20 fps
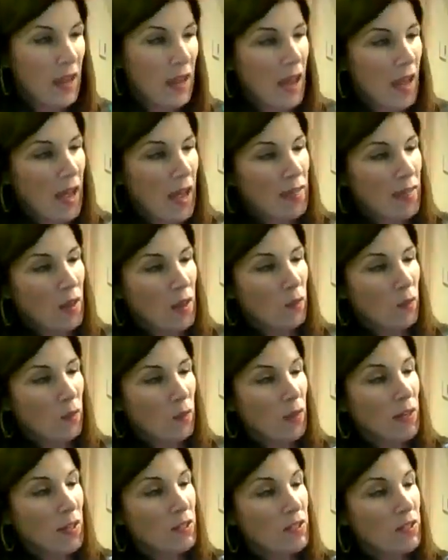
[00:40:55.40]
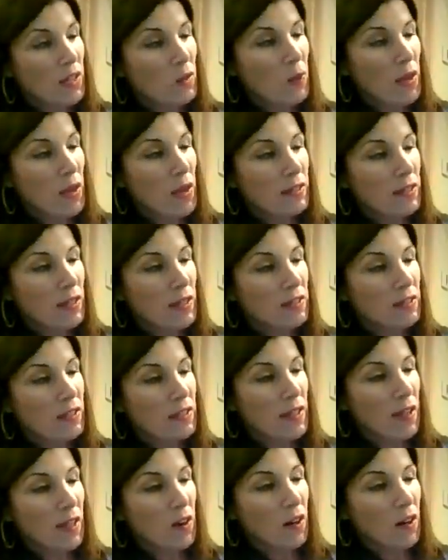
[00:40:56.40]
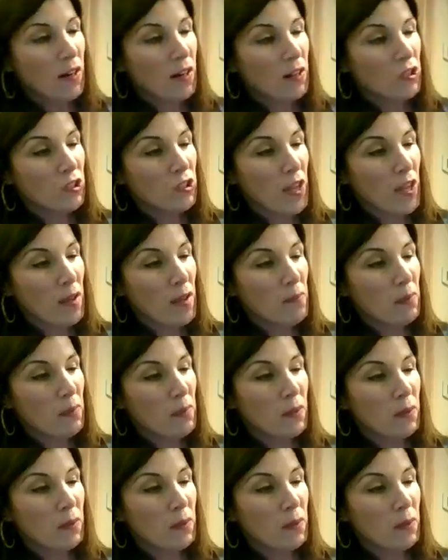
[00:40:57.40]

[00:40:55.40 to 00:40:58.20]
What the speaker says: And then what I did was I did that arc shape